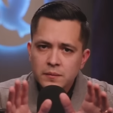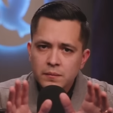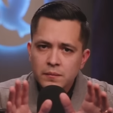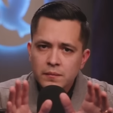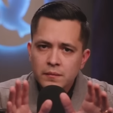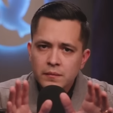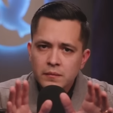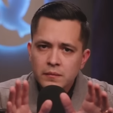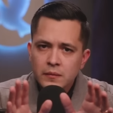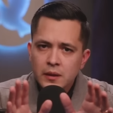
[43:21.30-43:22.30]

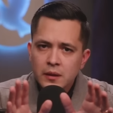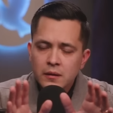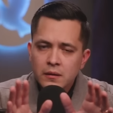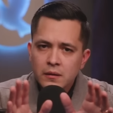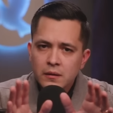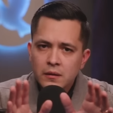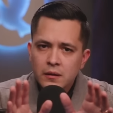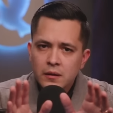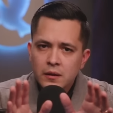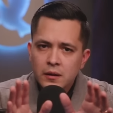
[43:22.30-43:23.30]

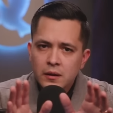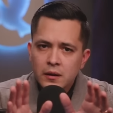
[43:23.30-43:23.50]
Nothing is said.